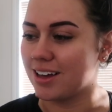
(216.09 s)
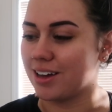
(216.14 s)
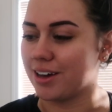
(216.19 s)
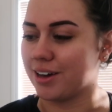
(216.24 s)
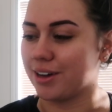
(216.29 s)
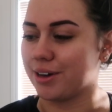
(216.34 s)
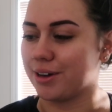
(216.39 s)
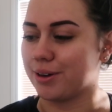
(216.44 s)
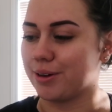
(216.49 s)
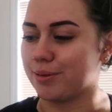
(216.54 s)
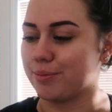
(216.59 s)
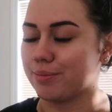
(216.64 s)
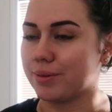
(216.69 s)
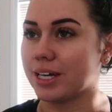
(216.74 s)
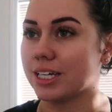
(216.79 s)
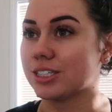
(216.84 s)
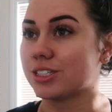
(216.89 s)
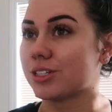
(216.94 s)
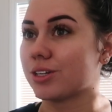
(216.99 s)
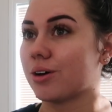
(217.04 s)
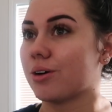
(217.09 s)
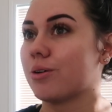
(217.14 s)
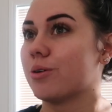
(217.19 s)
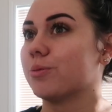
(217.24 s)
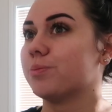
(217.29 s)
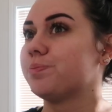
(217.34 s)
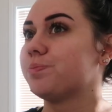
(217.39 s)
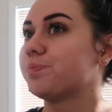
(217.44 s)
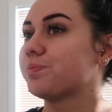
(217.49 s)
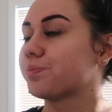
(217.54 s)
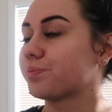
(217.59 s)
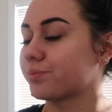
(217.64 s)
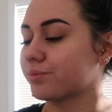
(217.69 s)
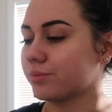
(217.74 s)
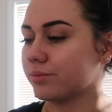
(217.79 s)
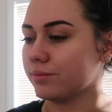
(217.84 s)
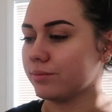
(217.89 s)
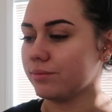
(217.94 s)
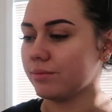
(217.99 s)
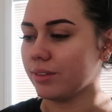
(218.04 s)
And so
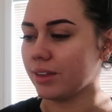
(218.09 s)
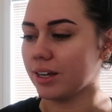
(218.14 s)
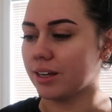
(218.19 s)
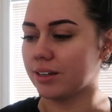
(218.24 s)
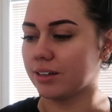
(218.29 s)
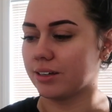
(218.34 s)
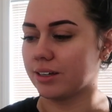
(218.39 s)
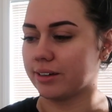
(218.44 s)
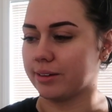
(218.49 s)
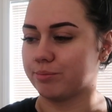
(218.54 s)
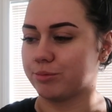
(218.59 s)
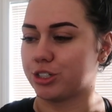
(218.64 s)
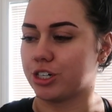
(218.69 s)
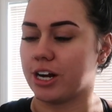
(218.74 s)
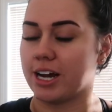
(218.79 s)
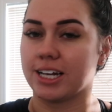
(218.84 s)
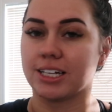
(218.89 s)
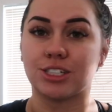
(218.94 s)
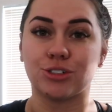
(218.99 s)
I'm trying